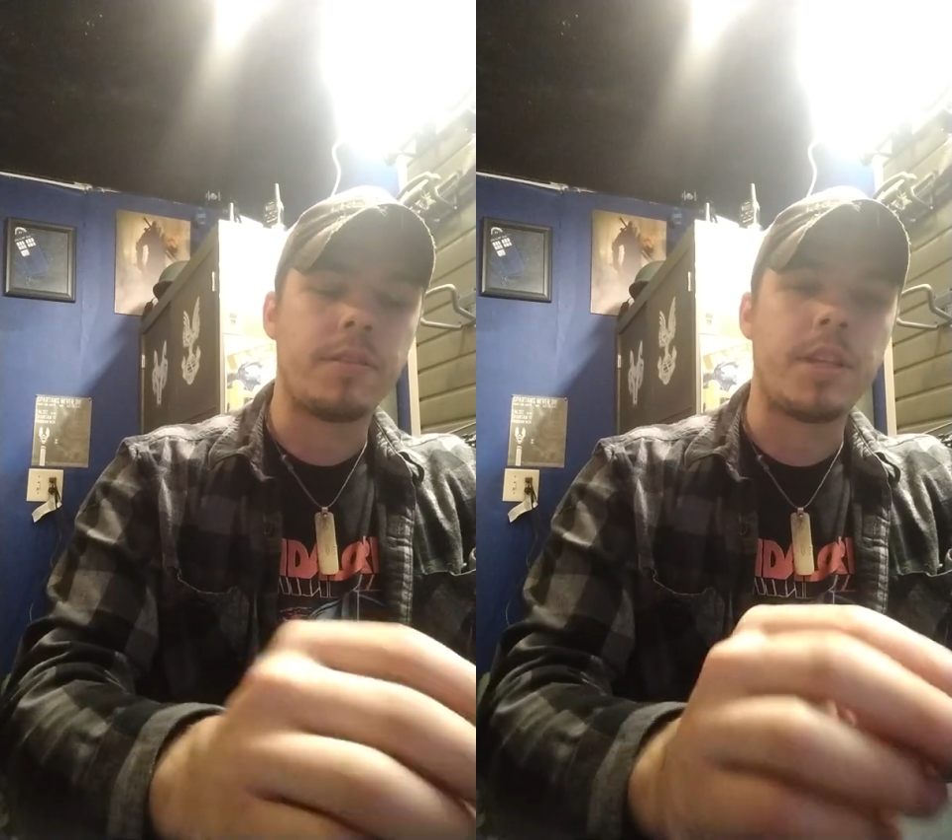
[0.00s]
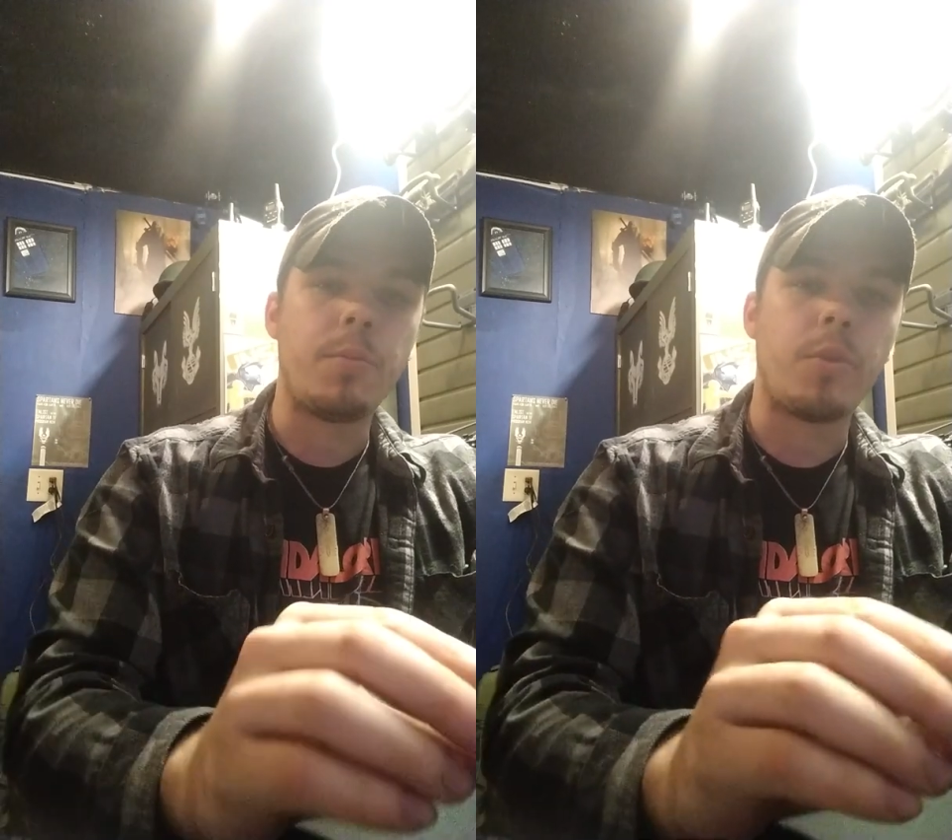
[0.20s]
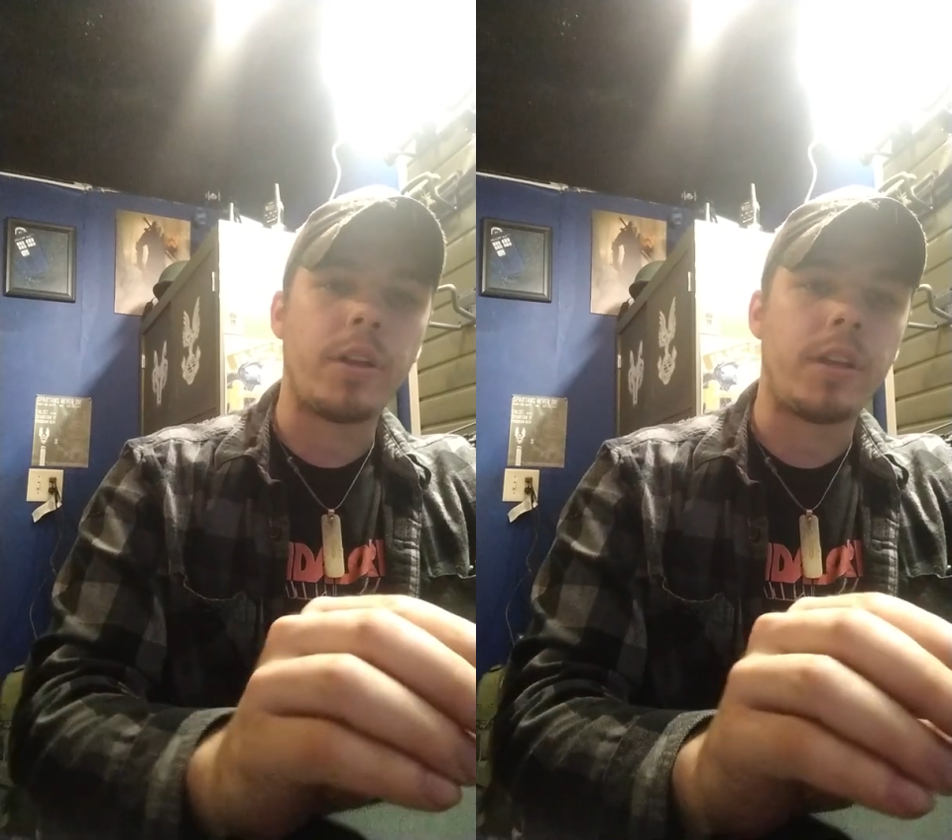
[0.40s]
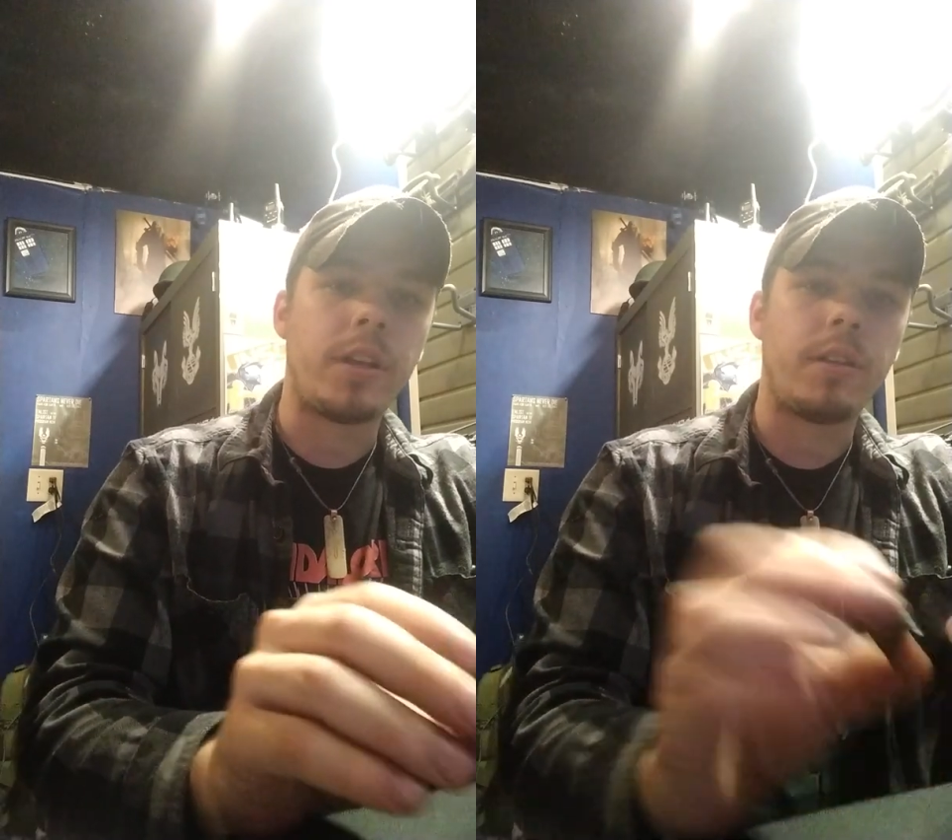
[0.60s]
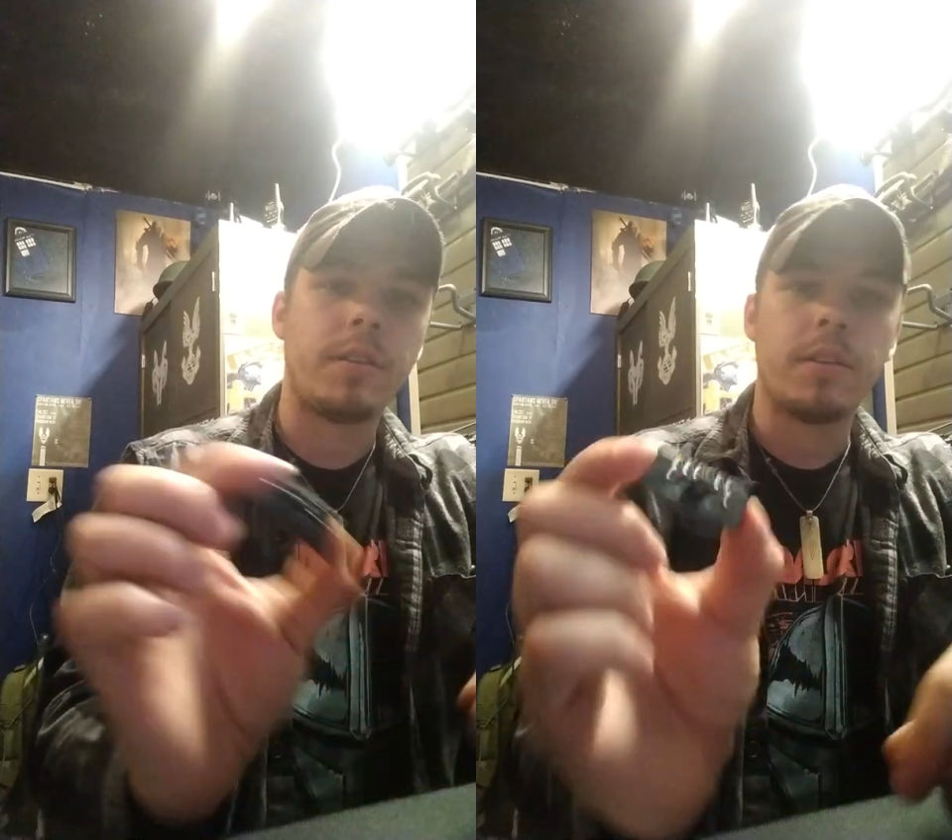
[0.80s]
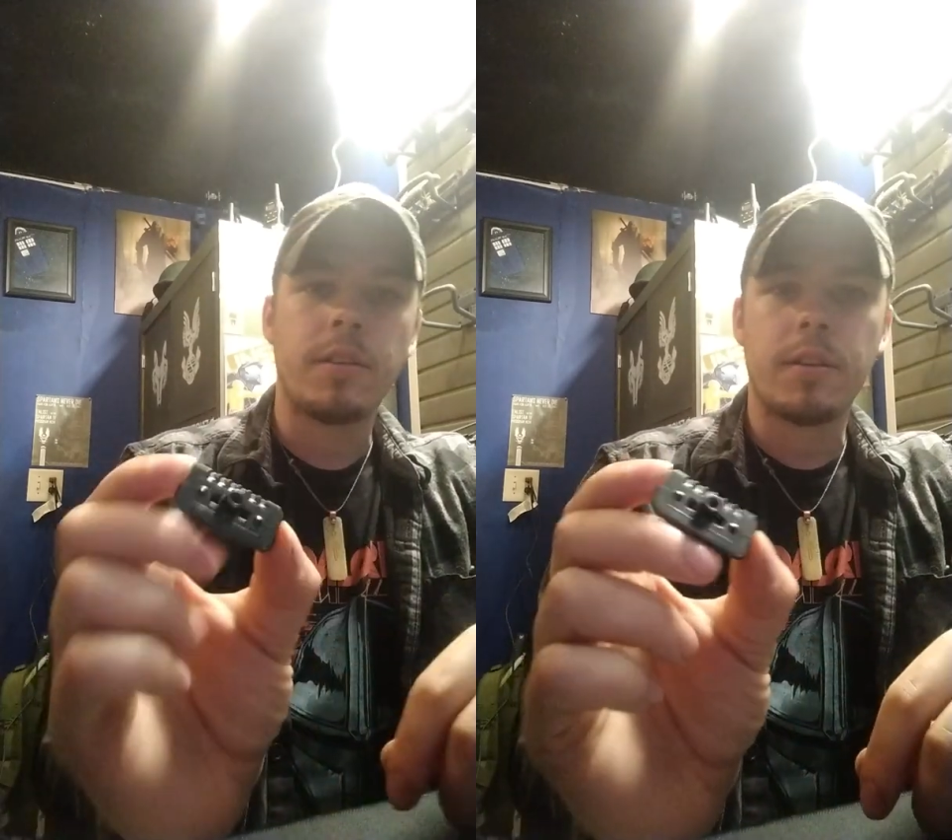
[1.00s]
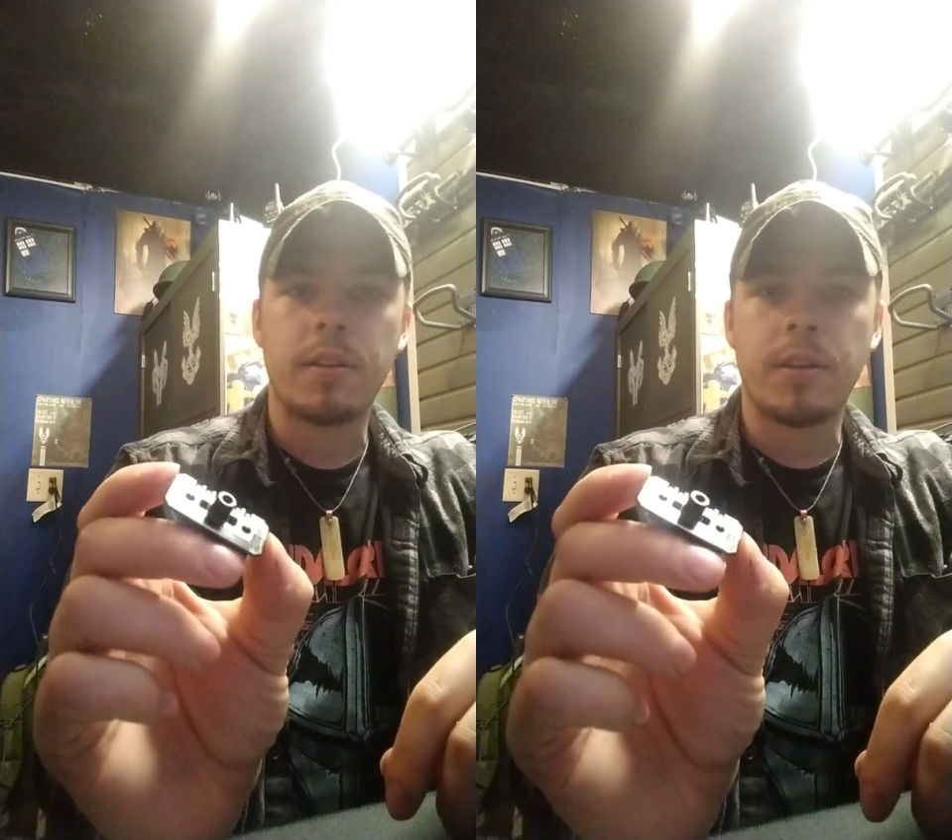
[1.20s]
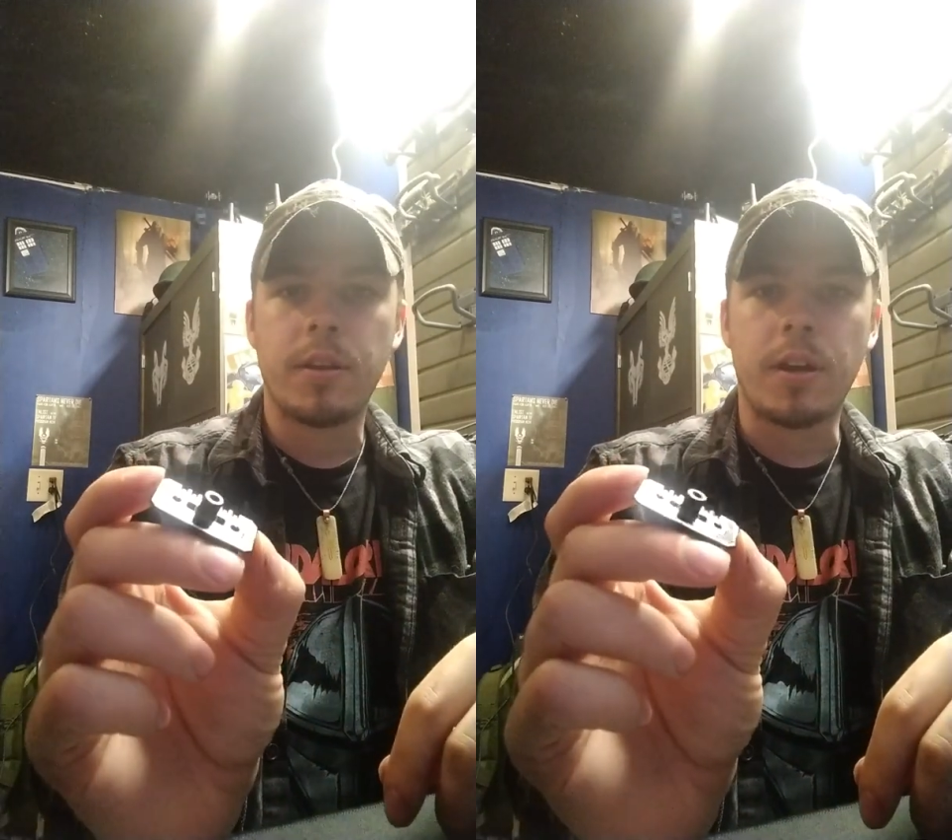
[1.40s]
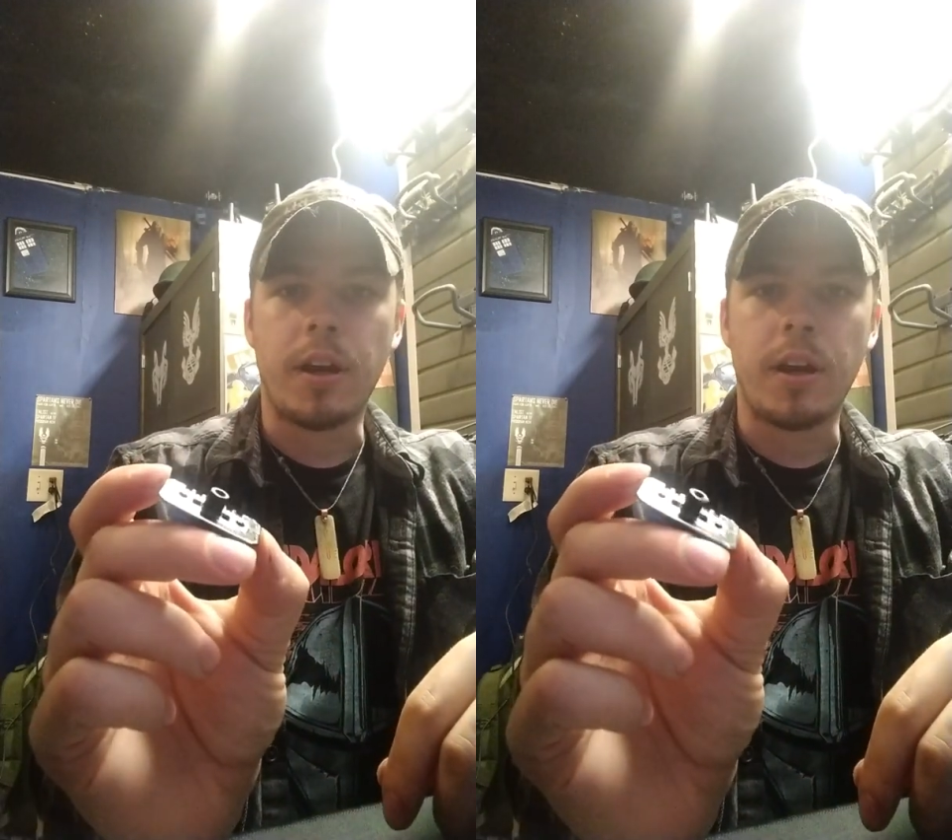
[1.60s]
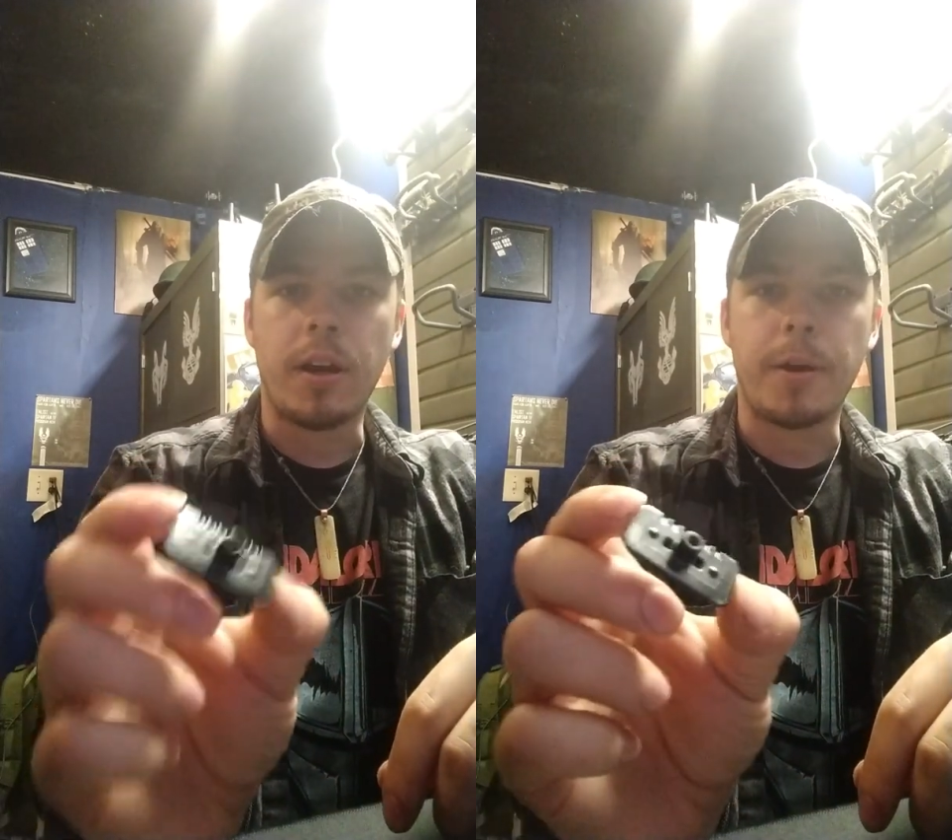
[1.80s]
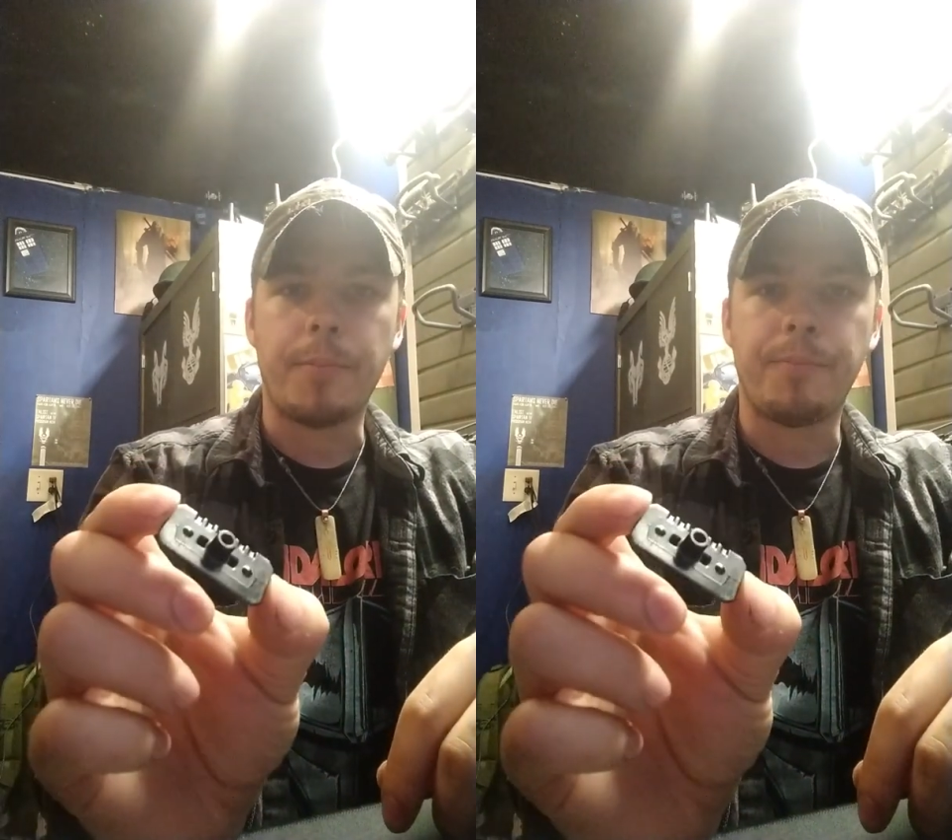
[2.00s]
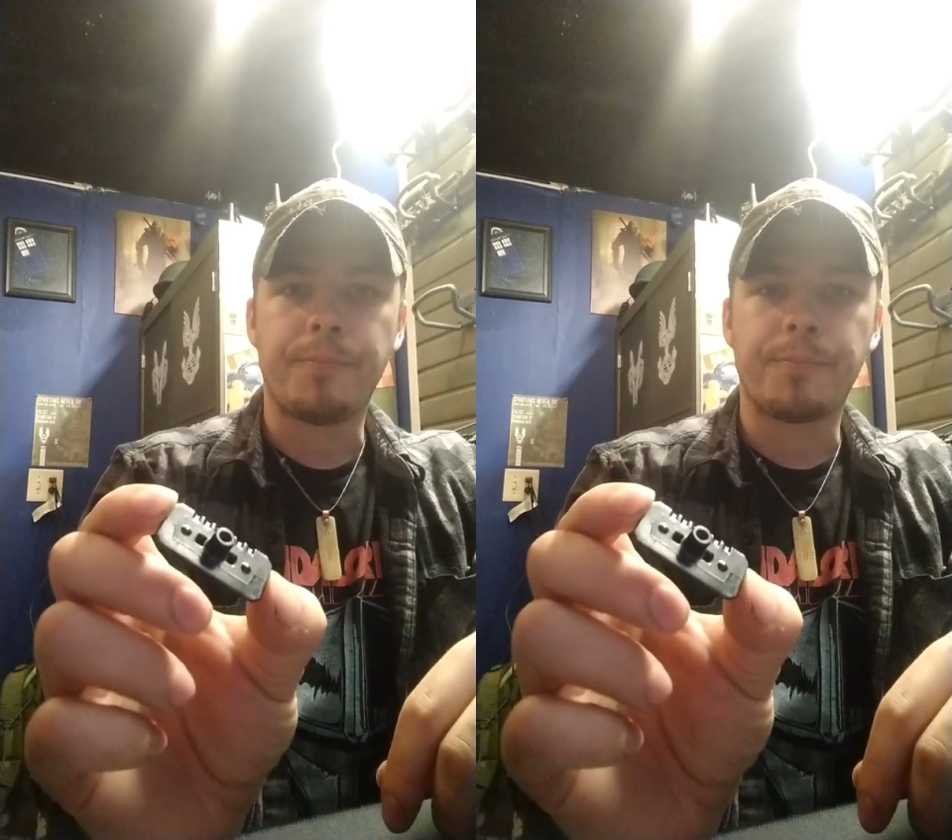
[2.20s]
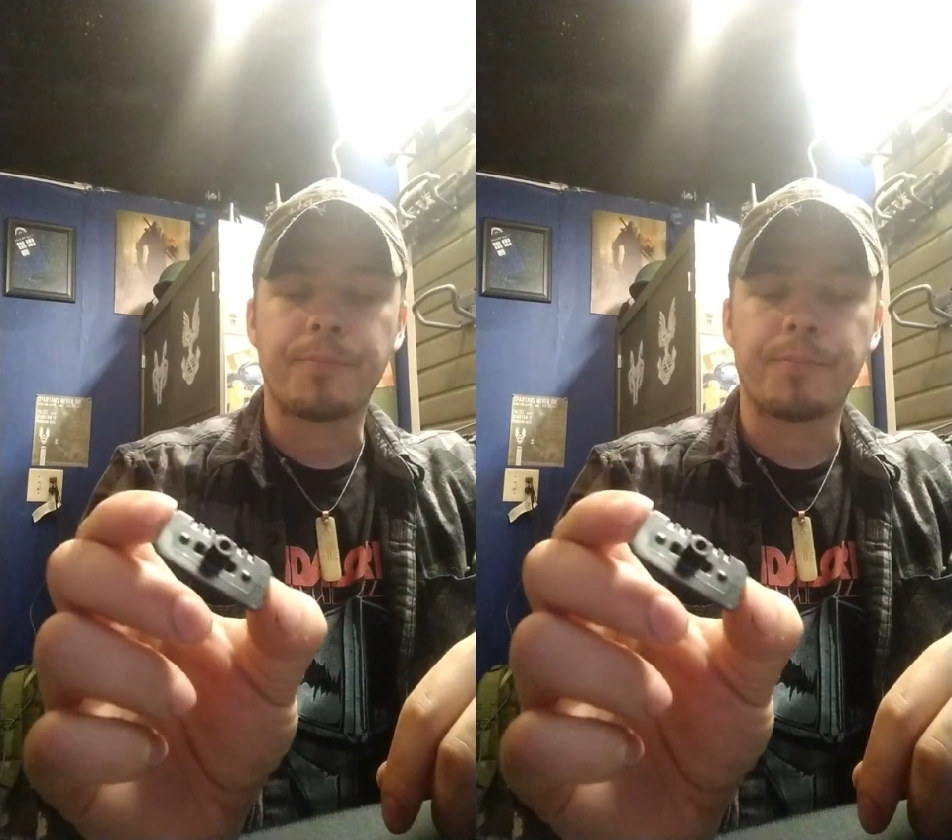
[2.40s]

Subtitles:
Team Wendy um,